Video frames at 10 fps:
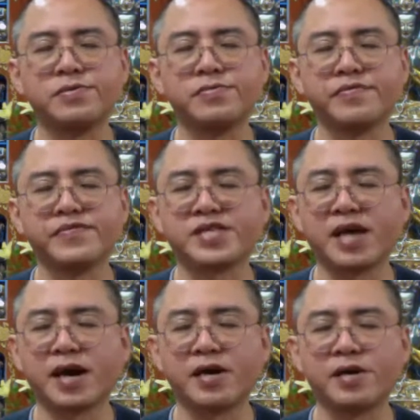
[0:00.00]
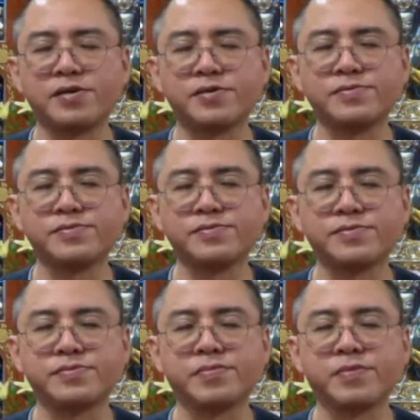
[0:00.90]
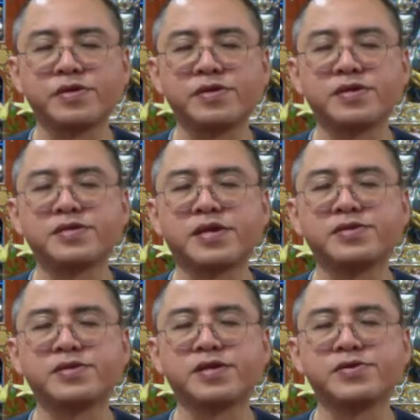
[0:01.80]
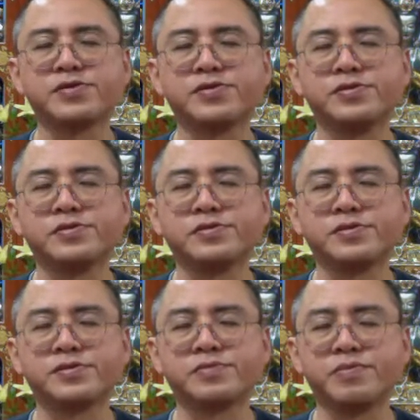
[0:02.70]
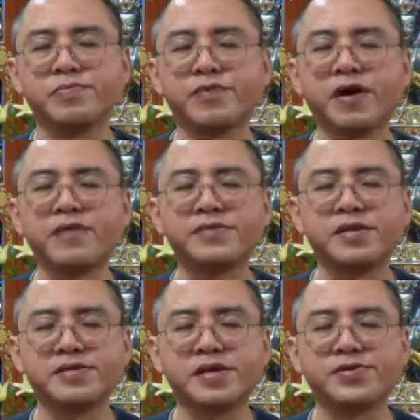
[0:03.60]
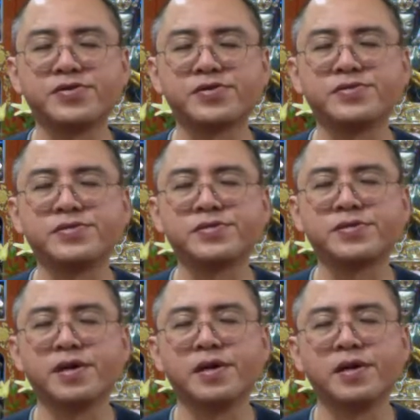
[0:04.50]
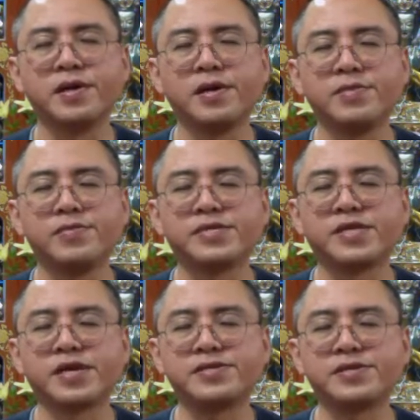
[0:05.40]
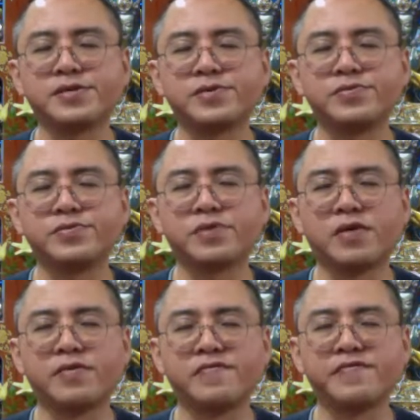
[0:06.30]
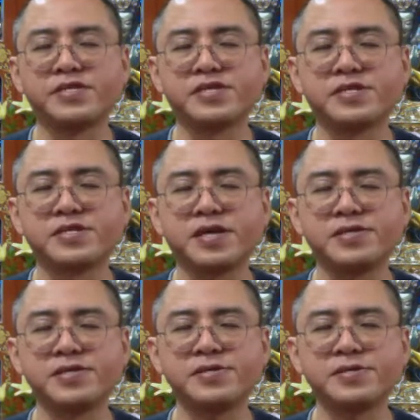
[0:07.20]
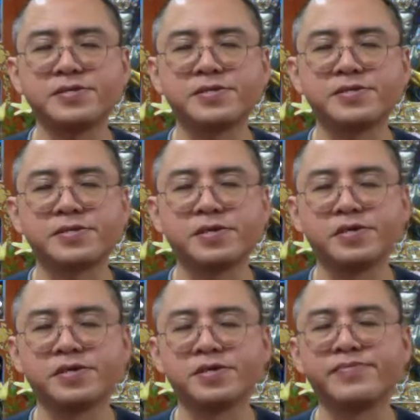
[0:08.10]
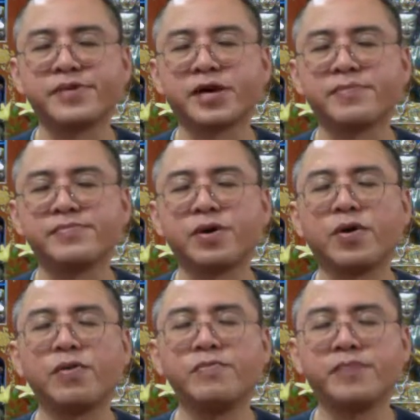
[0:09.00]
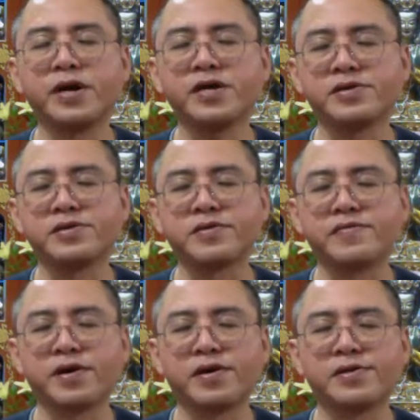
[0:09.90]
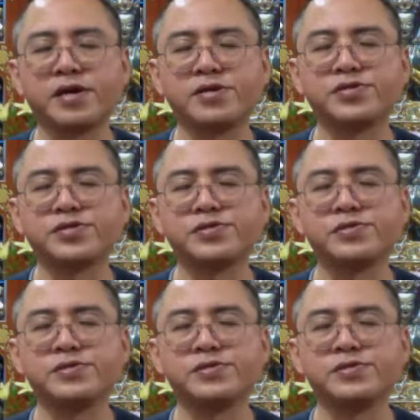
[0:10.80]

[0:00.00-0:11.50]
with sounds, with bodily sensations, with breath sensations, with sensing through our physical senses. This becomes the home base of our attention,